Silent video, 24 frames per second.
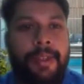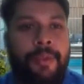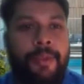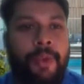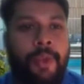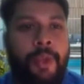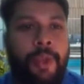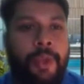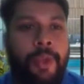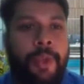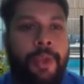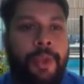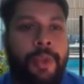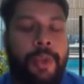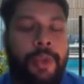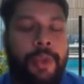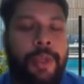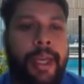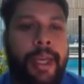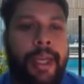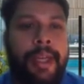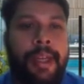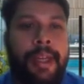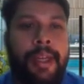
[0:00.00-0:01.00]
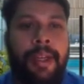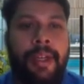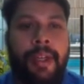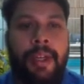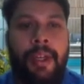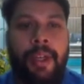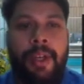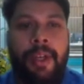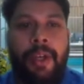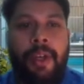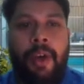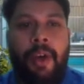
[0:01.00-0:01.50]
S4229
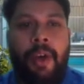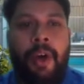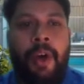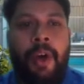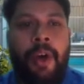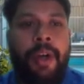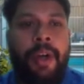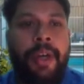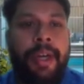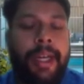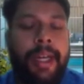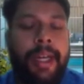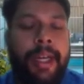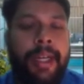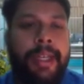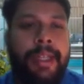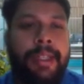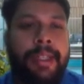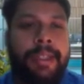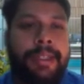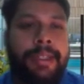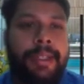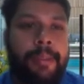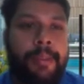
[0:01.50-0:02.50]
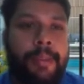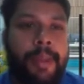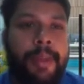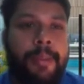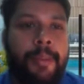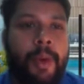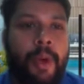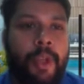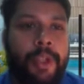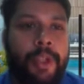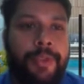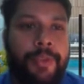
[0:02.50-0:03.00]
or any other similar
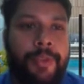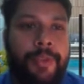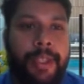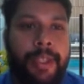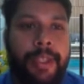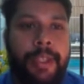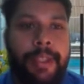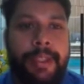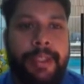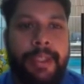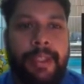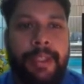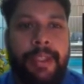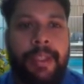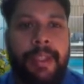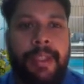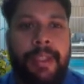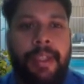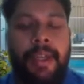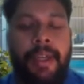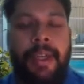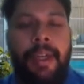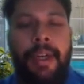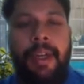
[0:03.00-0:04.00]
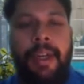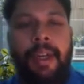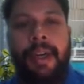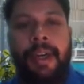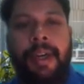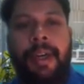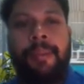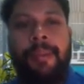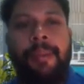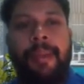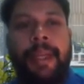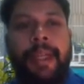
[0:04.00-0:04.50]
MOSFETs
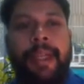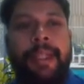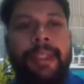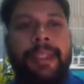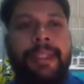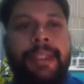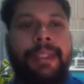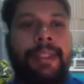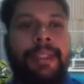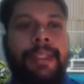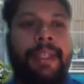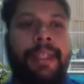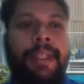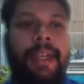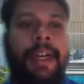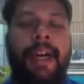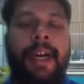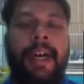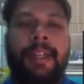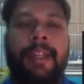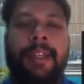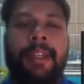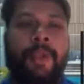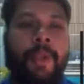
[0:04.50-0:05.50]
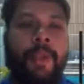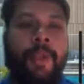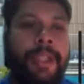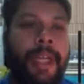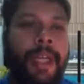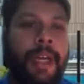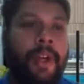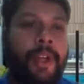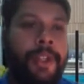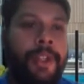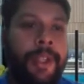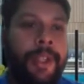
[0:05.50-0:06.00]
because those
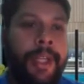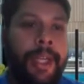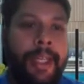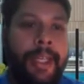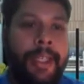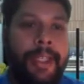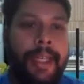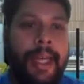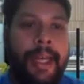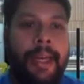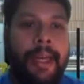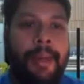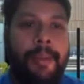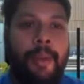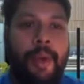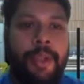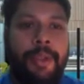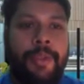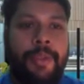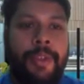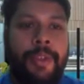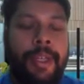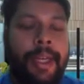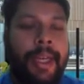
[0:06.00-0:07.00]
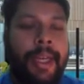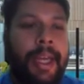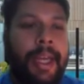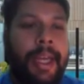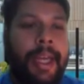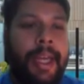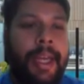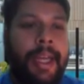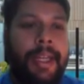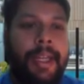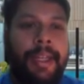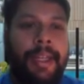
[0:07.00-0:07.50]
are also N-channel MOSFET
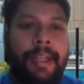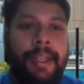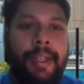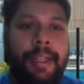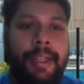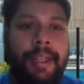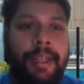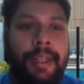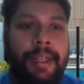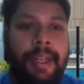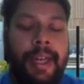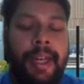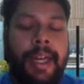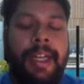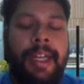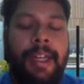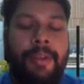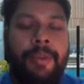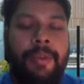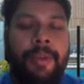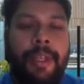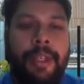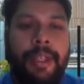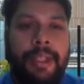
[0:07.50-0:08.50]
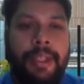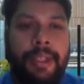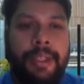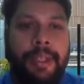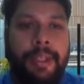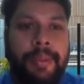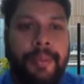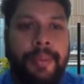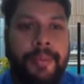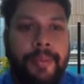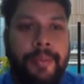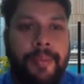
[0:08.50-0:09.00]
and it will work.
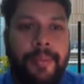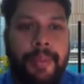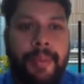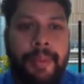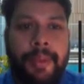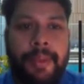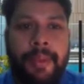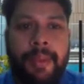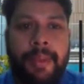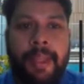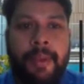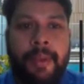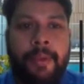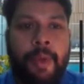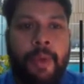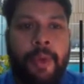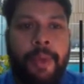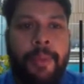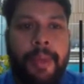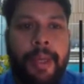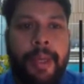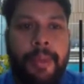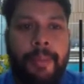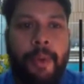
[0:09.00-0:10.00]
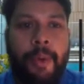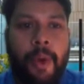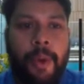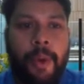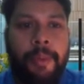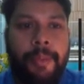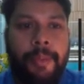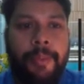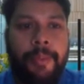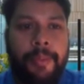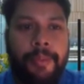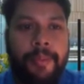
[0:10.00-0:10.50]
There won't be any
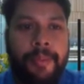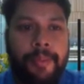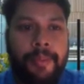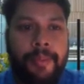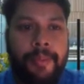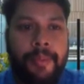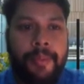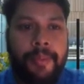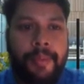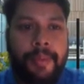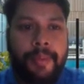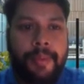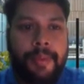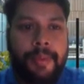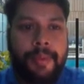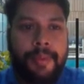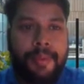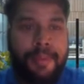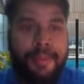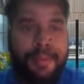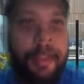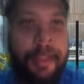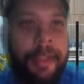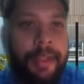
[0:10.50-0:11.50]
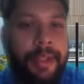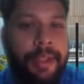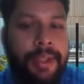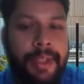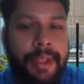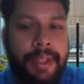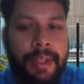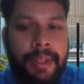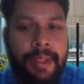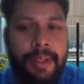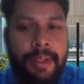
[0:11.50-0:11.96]
problem. What's the question?